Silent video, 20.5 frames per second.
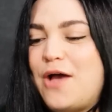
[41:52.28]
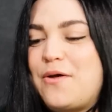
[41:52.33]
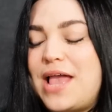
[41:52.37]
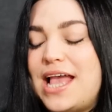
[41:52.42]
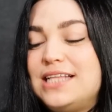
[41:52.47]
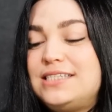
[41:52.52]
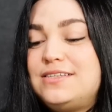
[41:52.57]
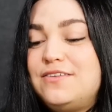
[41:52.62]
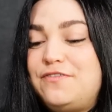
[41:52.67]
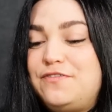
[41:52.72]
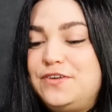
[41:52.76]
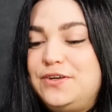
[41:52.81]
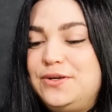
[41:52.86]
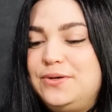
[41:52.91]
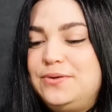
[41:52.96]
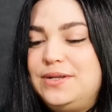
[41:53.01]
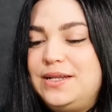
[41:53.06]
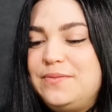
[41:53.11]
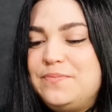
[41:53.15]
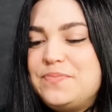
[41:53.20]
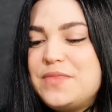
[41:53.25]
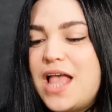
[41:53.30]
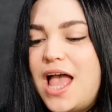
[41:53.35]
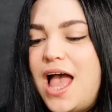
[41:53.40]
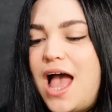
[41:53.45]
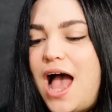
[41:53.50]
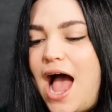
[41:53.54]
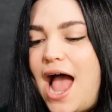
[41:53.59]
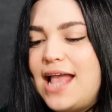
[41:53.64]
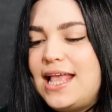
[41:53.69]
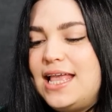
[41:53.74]
Okay, it's a food.
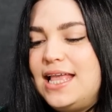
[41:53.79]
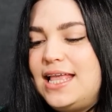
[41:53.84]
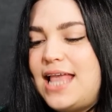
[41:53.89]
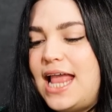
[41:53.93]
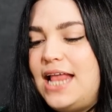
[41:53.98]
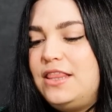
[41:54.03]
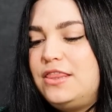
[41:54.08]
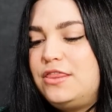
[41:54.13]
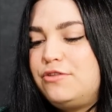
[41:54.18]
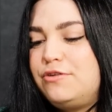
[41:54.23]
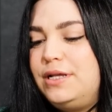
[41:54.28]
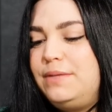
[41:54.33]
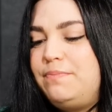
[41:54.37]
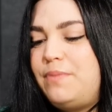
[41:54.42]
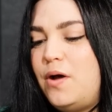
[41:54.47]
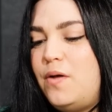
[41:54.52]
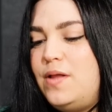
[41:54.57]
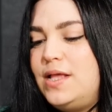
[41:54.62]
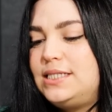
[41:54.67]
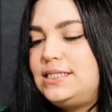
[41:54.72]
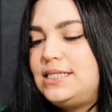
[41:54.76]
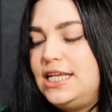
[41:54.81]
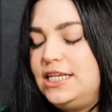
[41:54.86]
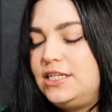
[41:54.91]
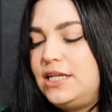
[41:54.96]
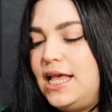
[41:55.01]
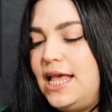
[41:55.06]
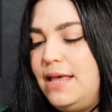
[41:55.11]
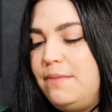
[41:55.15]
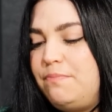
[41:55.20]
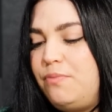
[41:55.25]
I can gain 3 bonus
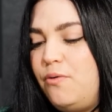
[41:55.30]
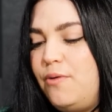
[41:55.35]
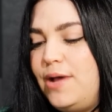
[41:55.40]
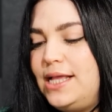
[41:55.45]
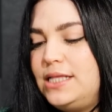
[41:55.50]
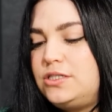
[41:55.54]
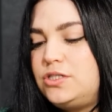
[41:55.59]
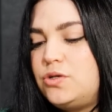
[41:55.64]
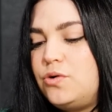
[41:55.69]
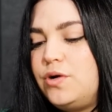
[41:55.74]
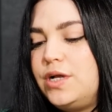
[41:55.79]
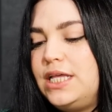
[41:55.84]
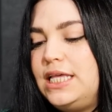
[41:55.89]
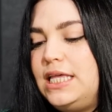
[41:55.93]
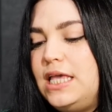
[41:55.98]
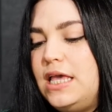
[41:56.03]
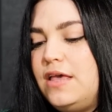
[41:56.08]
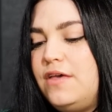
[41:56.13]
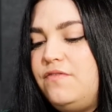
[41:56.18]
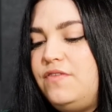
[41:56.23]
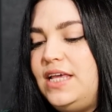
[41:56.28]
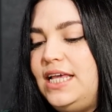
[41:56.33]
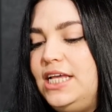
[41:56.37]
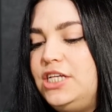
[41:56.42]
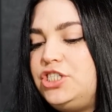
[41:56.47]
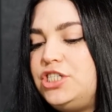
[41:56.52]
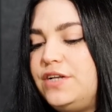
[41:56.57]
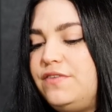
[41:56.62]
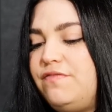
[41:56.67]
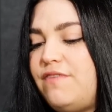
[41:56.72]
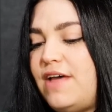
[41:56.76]
hit points or give
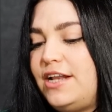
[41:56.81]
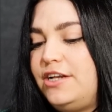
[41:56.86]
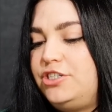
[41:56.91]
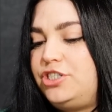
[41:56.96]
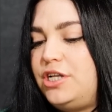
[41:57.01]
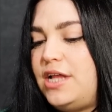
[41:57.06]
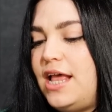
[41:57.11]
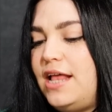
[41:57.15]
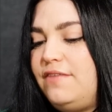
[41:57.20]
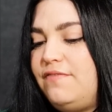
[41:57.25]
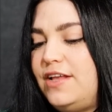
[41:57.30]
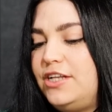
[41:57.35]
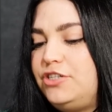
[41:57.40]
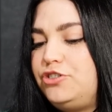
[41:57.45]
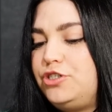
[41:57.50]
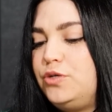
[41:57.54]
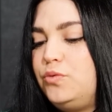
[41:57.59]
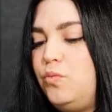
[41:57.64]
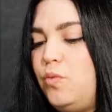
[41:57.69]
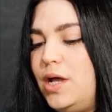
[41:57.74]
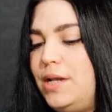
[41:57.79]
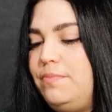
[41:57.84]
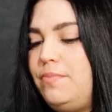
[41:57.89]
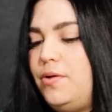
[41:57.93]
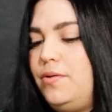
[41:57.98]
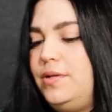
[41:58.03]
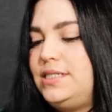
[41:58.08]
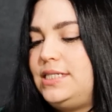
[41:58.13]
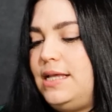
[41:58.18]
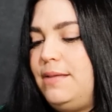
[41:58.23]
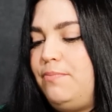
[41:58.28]
each adventurer 1
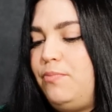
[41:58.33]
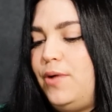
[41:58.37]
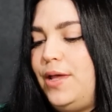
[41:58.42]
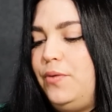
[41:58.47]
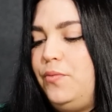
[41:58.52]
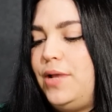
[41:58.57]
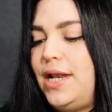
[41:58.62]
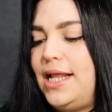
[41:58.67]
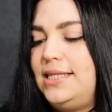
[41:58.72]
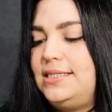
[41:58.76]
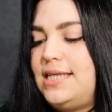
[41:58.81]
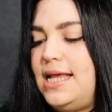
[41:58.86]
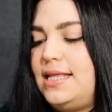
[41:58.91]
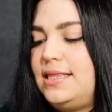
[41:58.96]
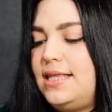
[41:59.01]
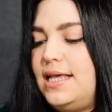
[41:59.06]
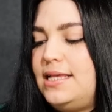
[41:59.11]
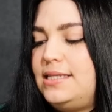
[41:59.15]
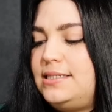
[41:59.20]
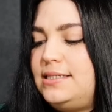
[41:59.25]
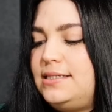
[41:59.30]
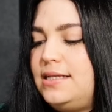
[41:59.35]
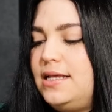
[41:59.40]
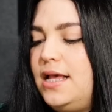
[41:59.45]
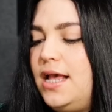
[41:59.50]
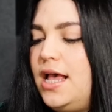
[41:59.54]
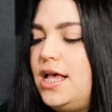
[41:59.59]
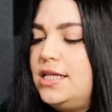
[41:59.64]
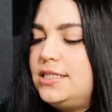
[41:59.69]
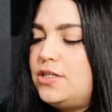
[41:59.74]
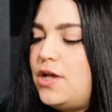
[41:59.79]
bonus hit point when I take this.
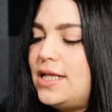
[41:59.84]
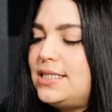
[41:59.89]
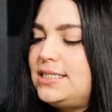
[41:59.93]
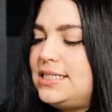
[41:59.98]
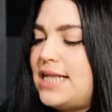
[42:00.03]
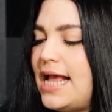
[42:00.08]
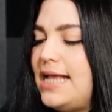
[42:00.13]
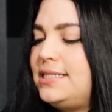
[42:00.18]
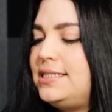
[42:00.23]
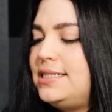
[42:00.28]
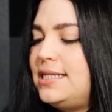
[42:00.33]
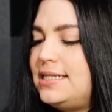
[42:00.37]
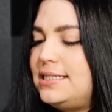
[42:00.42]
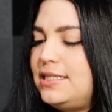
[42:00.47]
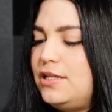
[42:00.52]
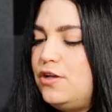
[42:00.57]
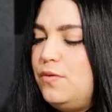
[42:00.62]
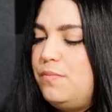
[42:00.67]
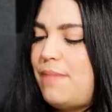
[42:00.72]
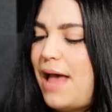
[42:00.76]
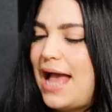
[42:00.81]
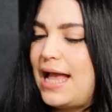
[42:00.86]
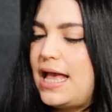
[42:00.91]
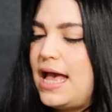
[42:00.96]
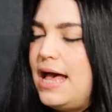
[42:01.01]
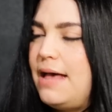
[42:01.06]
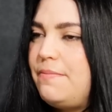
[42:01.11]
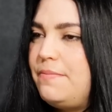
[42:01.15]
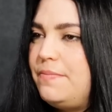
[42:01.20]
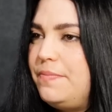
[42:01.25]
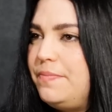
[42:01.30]
So that's nice, nice little backup.